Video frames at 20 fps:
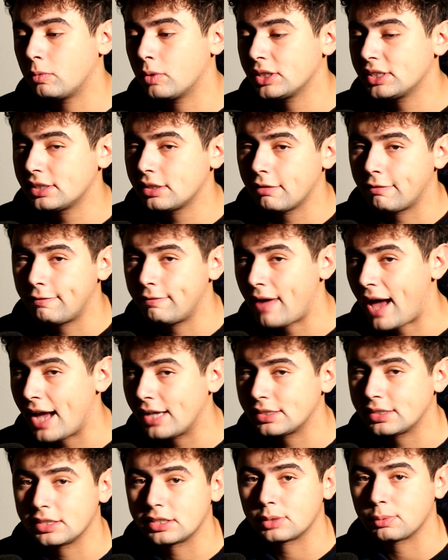What's the
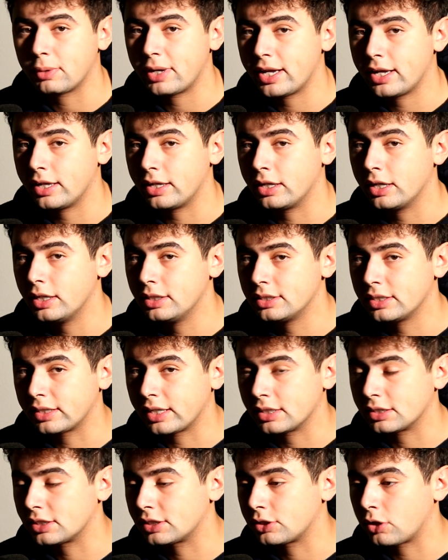fastest way to
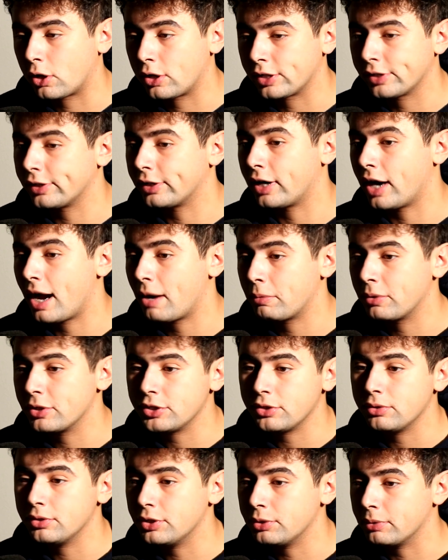get started, or how
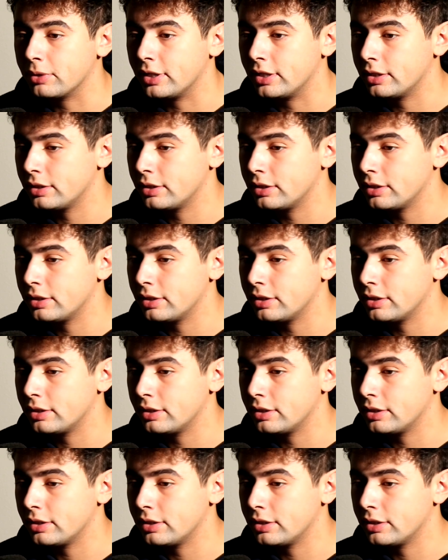would you do